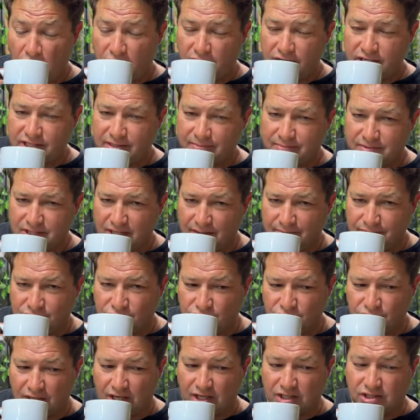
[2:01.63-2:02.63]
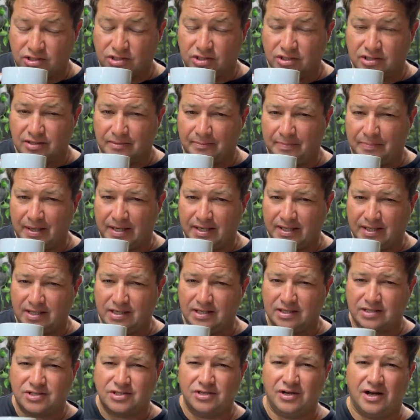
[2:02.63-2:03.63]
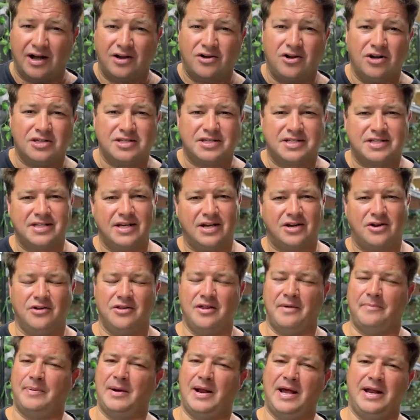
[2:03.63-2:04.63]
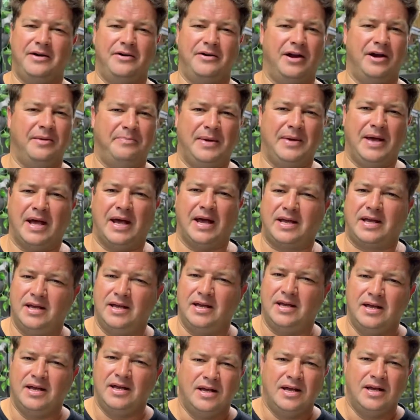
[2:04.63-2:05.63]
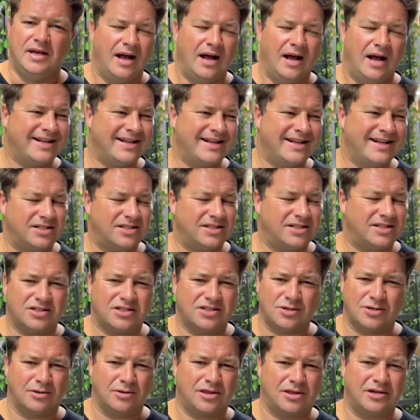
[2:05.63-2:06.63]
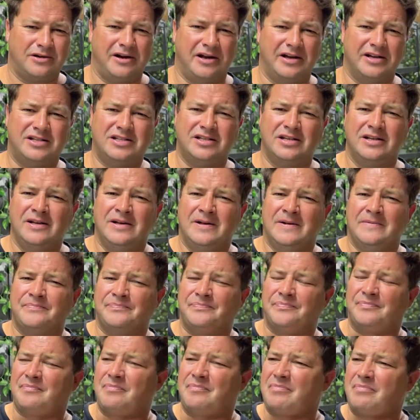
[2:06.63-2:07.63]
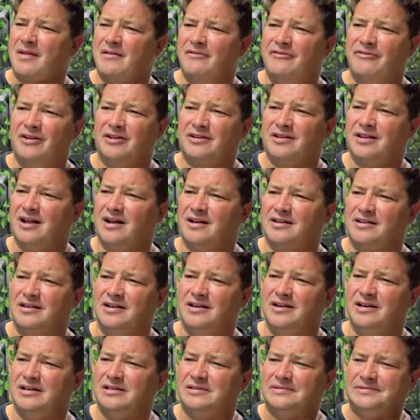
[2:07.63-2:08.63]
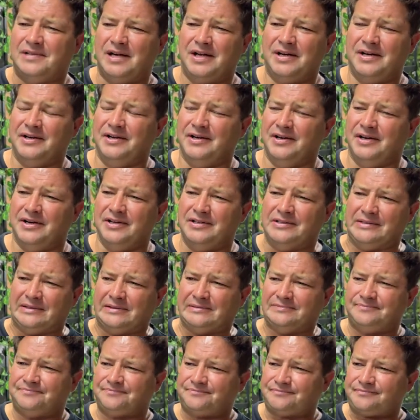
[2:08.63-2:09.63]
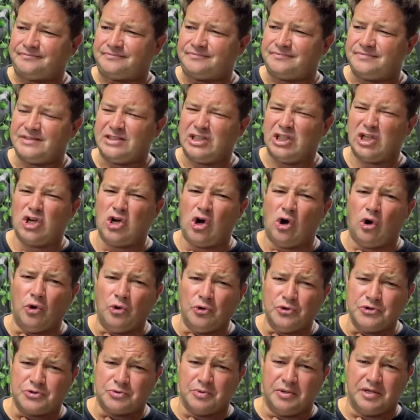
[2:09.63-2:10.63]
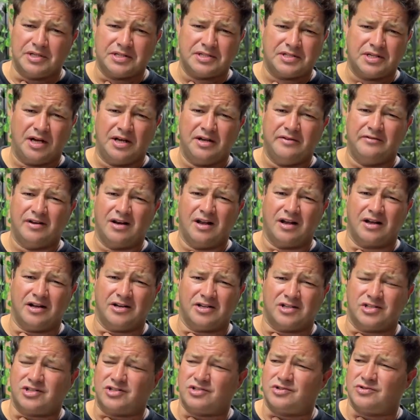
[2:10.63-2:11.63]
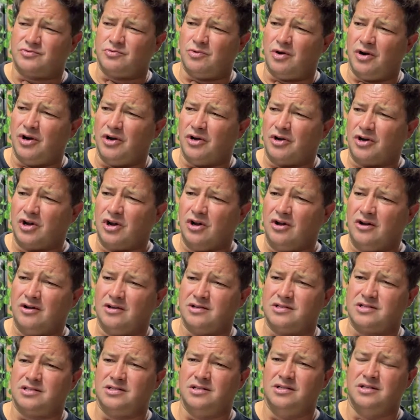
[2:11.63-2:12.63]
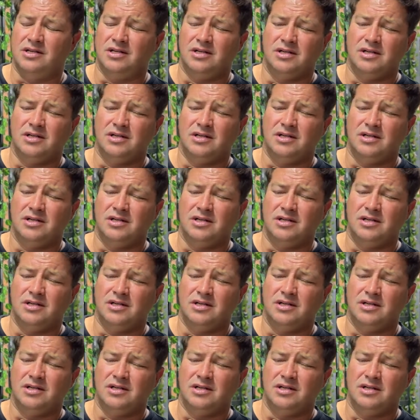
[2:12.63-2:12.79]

sometime soon. I just took some painkillers too. I got sick on the plane right back. I had such a sore throat. Felt like, I don't know, coals were inside of it, like I'd swallowed glass.